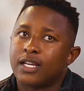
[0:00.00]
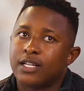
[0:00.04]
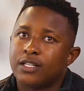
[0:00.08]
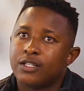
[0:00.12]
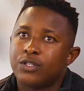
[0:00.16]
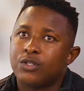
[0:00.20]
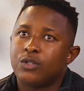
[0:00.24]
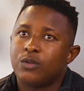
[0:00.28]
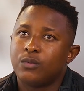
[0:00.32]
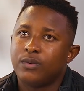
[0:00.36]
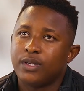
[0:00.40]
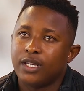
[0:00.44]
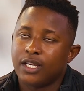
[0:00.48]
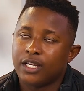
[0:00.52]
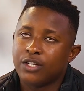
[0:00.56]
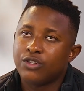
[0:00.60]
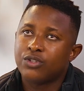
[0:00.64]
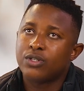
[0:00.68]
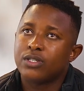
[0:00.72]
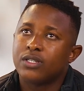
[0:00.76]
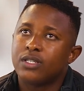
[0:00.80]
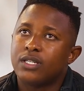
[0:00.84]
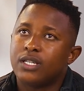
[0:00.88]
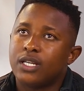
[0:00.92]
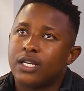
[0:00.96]
gets to be
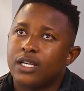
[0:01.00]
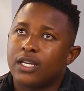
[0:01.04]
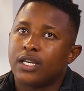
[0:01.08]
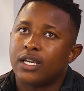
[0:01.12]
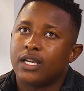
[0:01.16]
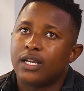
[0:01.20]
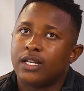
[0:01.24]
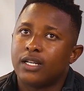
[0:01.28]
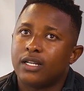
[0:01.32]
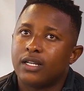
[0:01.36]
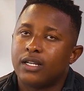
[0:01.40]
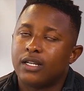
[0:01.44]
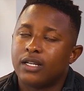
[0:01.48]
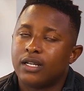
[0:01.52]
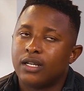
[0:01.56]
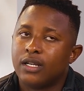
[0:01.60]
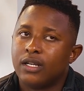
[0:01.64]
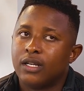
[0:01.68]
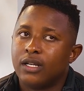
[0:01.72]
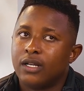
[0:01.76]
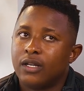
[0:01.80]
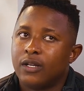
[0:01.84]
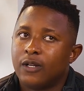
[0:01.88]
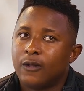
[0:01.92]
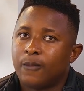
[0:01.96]
interesting and
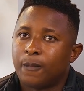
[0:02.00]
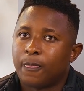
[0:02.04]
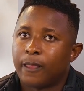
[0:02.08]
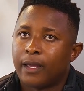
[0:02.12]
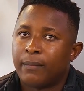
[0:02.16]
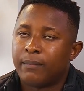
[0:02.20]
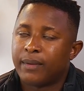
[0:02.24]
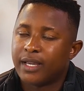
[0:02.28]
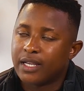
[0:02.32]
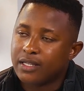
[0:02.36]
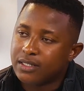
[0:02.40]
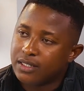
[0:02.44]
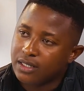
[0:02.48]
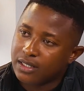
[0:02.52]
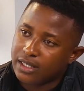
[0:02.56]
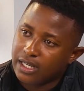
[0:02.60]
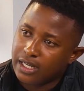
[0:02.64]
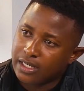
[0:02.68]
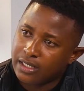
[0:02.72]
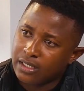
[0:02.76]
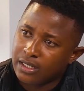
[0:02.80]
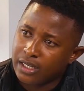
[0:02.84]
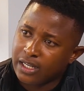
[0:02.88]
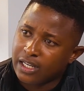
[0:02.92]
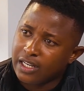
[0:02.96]
amazing
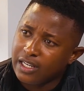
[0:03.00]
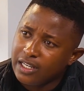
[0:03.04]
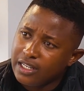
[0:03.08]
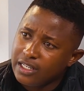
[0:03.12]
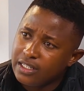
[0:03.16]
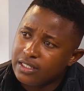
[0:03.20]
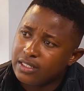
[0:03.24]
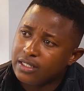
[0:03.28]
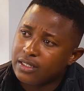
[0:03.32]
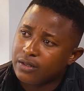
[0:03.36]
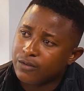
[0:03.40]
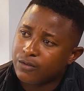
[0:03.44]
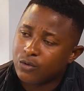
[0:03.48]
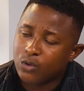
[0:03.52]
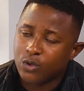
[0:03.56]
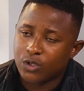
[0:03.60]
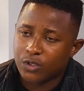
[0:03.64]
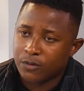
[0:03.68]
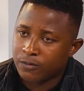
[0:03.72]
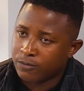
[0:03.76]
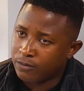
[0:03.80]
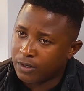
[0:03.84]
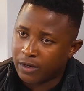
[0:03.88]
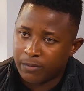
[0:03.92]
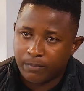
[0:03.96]
that at least, of
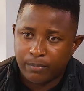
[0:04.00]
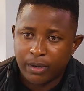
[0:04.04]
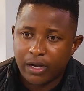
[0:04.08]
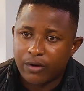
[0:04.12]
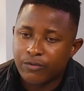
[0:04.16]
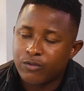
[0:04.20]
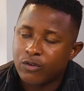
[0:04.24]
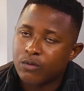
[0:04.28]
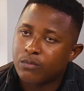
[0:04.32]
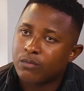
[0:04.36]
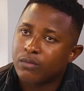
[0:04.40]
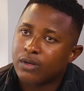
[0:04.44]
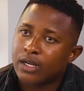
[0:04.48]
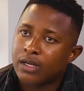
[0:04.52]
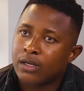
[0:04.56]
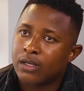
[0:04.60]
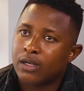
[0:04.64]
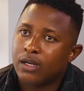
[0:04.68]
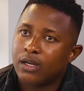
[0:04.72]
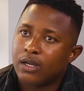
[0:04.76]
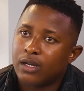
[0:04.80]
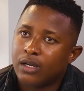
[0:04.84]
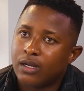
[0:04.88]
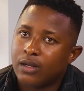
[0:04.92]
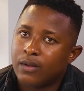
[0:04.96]
course, apart from
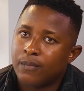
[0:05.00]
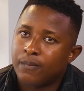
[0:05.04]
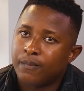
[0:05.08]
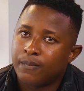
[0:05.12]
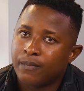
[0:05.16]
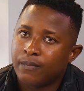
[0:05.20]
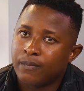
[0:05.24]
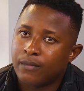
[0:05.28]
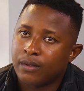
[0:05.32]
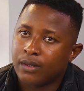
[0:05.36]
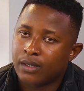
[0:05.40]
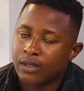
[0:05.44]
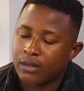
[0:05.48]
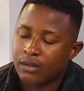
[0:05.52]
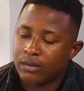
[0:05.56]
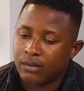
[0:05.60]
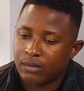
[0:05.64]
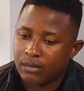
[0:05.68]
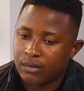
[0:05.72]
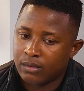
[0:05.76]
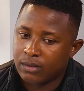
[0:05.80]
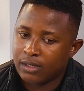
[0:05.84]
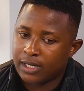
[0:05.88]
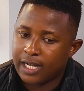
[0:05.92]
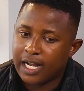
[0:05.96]

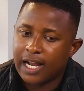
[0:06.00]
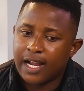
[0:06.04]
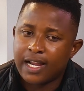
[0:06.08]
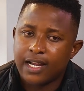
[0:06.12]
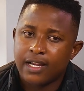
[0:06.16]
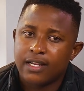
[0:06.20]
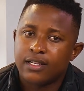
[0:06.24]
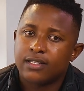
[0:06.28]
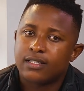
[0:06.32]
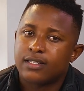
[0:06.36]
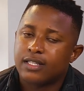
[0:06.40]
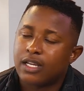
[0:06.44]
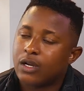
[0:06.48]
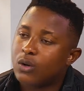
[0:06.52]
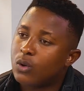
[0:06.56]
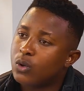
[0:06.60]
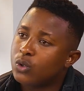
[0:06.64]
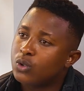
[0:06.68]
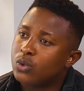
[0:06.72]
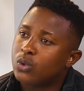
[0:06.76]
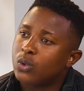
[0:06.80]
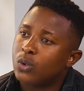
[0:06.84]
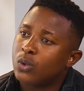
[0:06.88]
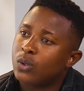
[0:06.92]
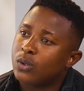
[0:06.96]
clients, they're
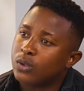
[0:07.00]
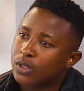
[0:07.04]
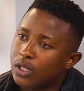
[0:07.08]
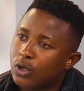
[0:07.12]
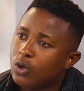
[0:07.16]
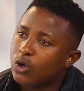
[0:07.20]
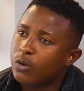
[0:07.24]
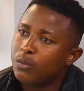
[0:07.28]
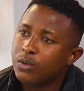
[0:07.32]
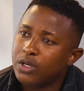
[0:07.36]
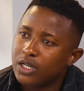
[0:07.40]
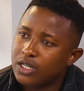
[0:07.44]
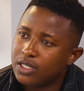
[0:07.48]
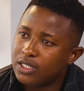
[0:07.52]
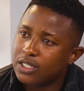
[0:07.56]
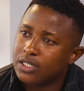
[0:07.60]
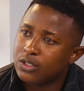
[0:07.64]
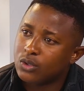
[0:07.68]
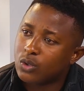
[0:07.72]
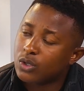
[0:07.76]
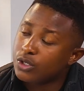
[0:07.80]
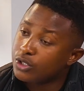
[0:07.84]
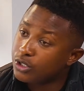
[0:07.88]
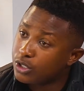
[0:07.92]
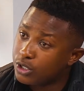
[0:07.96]
also, the community
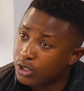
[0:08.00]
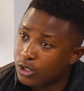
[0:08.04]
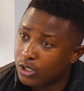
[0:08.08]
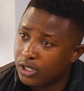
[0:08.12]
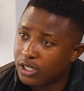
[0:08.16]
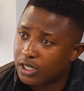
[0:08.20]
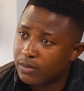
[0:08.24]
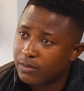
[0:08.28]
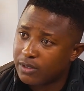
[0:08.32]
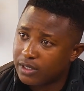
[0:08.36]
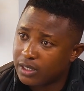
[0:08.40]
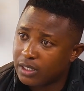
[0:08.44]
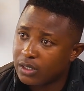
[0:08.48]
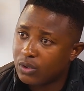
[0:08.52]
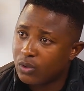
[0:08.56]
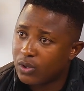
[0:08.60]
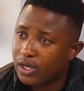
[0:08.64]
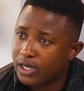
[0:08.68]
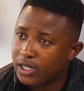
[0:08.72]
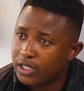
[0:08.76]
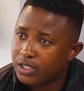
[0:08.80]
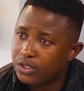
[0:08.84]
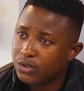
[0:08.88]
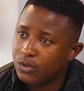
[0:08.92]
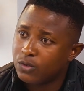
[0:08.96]
is concerned about the
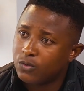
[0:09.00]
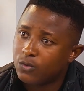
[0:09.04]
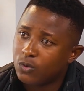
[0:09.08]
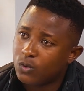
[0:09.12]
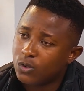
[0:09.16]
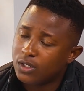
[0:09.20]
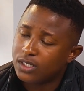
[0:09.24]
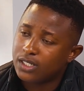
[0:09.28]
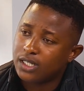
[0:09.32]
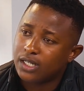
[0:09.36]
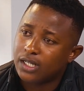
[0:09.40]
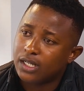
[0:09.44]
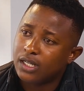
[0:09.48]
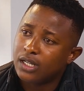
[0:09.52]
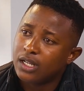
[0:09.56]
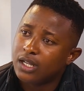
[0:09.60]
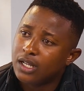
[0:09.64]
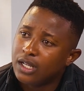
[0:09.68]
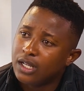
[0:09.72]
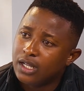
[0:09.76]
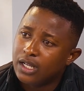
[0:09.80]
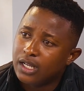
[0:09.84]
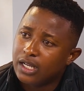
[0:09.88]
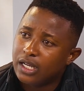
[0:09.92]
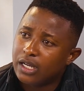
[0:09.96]
quality of water.
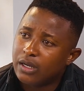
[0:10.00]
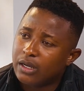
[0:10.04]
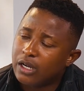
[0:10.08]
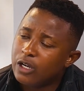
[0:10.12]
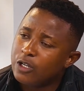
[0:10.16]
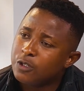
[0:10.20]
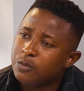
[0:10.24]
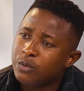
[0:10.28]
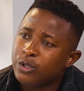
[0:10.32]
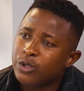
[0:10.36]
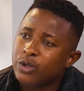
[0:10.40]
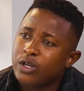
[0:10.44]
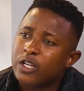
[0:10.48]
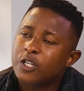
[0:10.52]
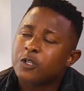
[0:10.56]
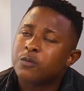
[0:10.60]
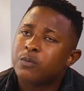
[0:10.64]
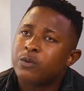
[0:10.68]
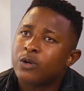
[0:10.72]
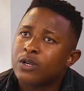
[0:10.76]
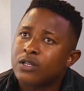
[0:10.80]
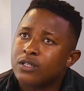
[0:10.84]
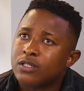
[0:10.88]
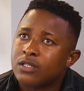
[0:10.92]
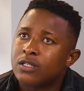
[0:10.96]
How has been your
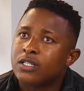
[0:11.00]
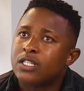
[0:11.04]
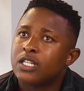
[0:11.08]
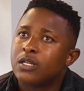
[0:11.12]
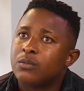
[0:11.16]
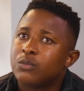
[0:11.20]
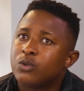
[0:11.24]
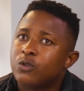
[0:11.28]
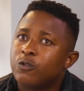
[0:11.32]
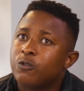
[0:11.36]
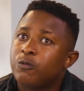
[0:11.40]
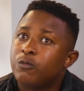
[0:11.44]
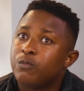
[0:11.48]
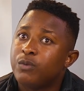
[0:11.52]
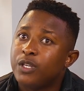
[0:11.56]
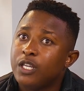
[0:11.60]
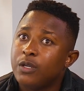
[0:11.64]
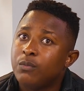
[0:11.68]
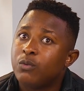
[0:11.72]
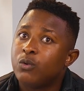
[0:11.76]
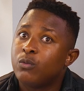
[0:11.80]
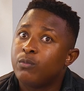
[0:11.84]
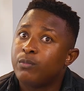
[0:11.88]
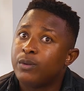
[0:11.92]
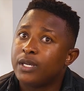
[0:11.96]
experience in terms of
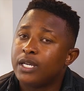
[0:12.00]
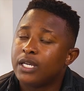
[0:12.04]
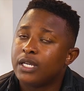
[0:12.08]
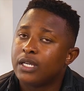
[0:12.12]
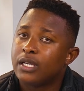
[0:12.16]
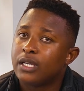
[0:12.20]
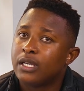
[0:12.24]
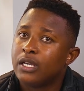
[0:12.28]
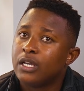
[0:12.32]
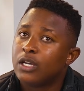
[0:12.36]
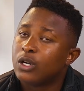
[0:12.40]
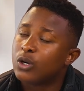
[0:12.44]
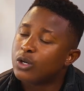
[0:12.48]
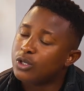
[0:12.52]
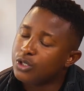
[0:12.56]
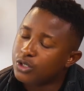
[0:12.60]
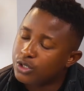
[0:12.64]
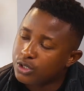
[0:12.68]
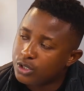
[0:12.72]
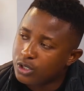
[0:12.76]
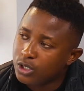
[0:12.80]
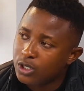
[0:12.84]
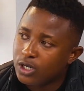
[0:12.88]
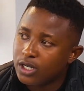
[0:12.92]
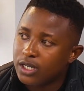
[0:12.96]
people being
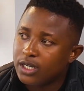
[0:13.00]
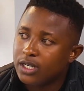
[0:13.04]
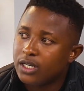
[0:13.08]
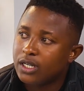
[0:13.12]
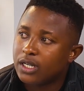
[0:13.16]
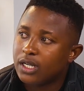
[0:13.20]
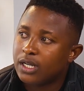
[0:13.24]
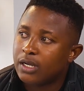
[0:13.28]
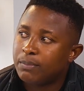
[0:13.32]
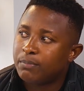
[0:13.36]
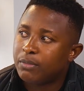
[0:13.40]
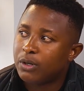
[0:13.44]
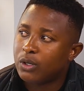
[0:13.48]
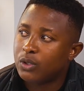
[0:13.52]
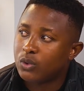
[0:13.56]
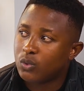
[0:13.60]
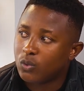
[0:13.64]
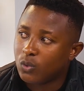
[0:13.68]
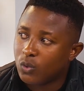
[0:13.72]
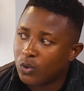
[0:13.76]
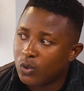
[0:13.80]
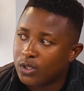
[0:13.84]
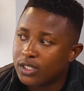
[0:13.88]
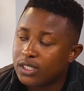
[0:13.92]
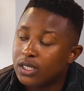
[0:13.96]
concerned about
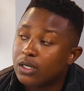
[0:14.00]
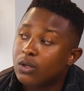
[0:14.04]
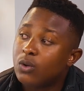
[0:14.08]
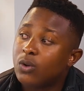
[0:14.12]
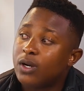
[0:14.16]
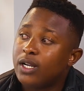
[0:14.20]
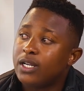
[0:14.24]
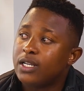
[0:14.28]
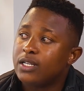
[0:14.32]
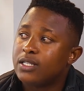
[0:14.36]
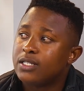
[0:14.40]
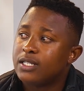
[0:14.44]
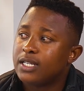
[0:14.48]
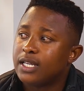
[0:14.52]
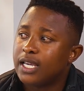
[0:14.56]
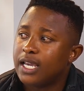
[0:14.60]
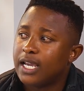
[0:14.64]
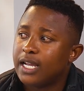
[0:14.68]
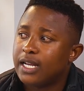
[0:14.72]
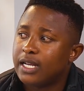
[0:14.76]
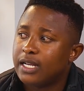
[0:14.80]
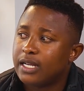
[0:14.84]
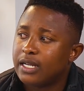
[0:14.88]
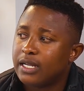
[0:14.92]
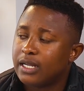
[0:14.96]
water quality,
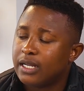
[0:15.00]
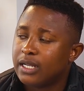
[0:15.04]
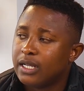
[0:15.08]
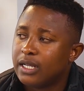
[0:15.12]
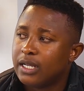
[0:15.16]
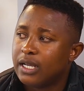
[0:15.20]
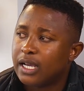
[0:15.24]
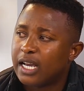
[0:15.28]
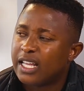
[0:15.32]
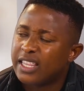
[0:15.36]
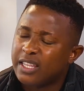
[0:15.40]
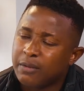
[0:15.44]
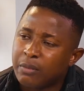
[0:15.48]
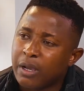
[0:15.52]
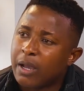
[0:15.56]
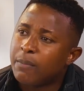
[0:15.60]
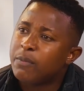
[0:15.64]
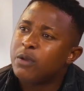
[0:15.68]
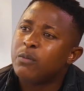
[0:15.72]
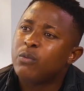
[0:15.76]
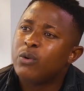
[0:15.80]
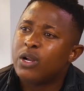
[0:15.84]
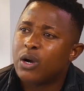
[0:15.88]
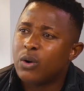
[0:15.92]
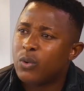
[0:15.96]
and are
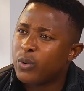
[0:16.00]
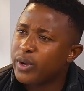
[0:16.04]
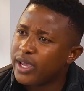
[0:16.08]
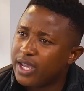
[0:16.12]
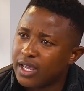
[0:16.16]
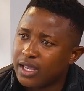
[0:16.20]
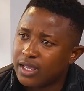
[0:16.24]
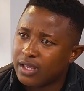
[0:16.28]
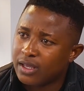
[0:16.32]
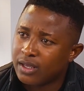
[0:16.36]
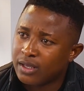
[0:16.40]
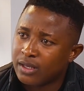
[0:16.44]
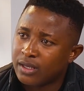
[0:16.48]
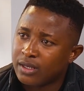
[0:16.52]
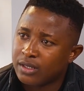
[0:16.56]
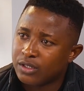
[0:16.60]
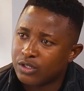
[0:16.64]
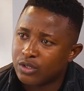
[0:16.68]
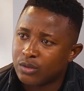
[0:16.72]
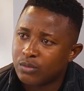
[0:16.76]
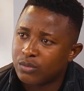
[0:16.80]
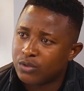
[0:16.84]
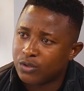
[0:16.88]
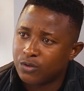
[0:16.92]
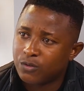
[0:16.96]
people aware in
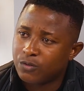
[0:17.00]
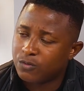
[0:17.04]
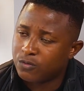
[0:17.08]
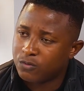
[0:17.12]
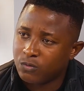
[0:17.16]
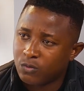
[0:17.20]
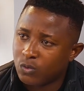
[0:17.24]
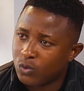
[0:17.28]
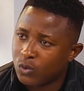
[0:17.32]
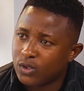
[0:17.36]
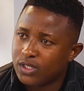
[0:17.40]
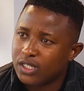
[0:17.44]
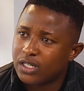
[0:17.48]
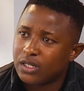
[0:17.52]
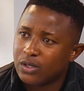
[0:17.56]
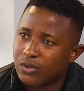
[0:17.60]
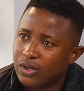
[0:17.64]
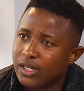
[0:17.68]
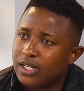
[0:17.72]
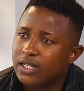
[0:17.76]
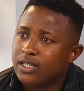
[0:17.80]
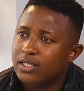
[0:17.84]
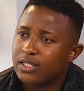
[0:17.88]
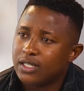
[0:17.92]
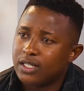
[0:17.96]
terms of water
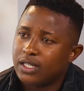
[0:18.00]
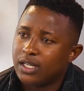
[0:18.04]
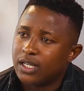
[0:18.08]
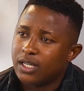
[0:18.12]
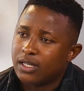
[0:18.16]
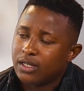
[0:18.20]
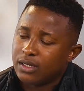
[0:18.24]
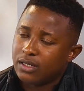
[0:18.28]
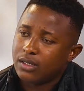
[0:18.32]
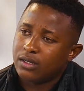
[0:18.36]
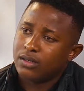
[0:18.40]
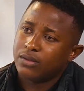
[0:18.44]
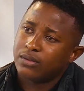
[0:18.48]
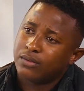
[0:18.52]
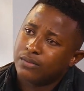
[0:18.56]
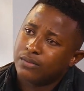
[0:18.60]
quality? And